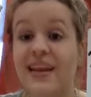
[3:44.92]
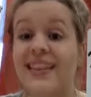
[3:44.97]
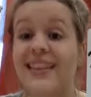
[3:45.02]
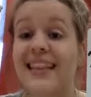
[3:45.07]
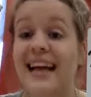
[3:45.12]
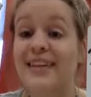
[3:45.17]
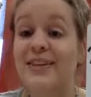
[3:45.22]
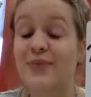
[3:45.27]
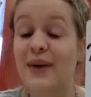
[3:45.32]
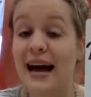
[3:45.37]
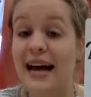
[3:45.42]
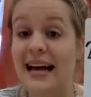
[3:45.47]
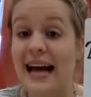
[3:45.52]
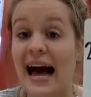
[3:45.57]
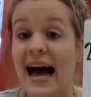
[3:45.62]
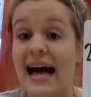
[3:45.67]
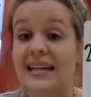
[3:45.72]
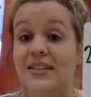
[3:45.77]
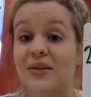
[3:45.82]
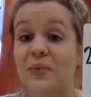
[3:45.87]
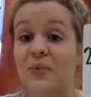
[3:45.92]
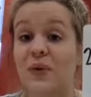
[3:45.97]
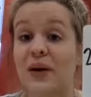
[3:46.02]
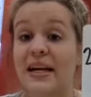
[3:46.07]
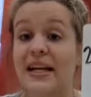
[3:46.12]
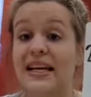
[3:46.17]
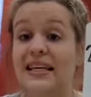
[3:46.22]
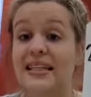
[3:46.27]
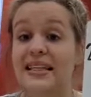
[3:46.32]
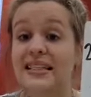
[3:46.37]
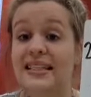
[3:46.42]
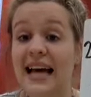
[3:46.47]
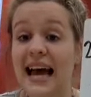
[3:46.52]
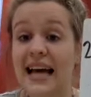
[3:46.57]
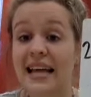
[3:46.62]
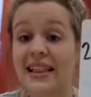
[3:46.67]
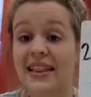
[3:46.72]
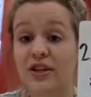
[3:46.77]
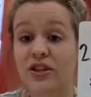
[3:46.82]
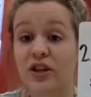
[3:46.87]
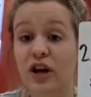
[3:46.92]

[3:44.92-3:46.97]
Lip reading: That's right, guys. We need to take the